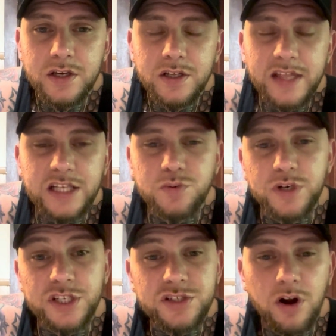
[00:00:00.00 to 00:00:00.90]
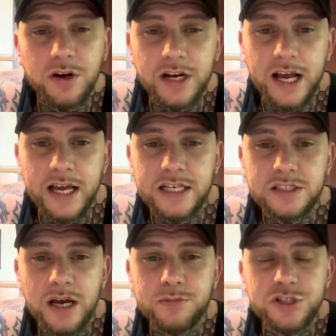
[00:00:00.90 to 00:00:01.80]
That's what it started at, is
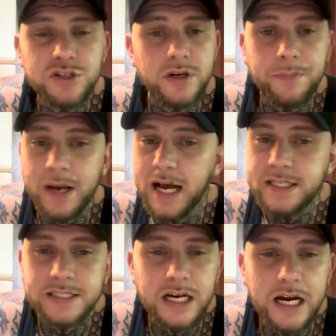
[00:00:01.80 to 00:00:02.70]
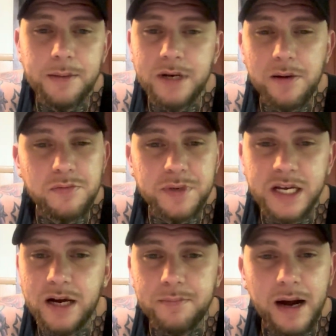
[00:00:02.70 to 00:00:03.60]
I'm just trying to pass time and I'm going to
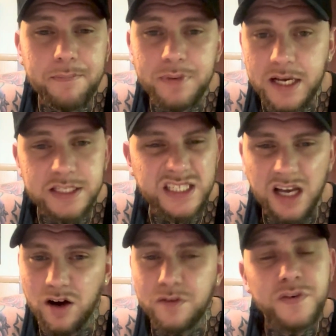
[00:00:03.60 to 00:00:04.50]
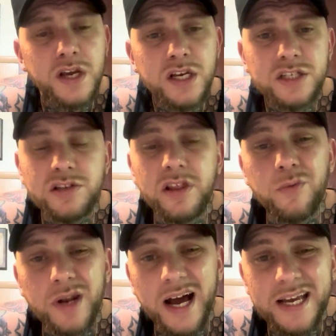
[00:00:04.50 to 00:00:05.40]
become my best self so that
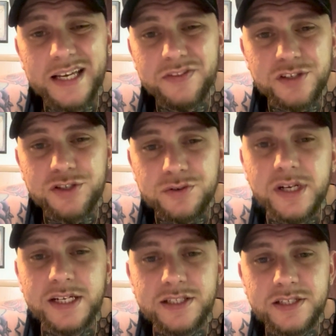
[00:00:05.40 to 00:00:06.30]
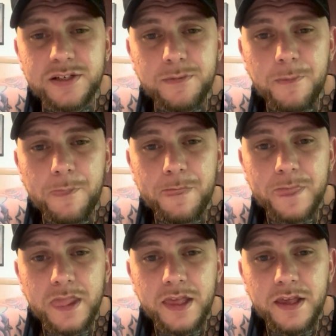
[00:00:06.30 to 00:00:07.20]
when I hit the streets,
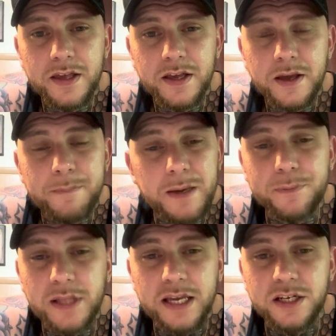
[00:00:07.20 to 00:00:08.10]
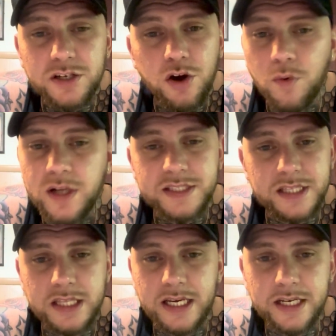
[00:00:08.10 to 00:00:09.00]
people ain't going to know what to
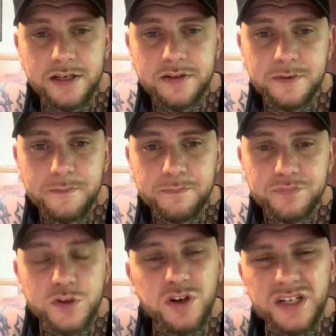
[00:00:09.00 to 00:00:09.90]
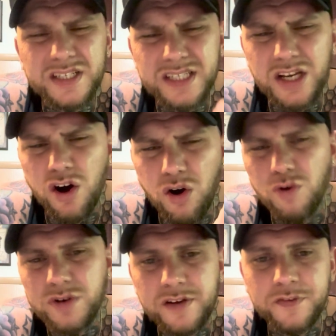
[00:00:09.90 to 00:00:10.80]
think. They're going to see a whole
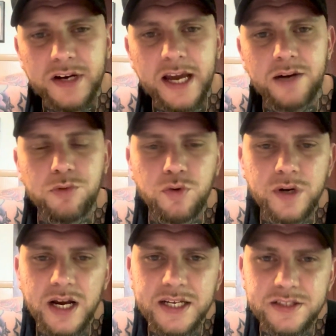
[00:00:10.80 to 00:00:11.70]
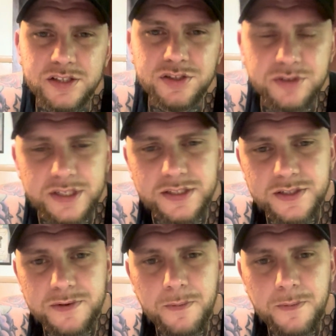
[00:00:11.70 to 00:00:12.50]
different animal when I hit the streets.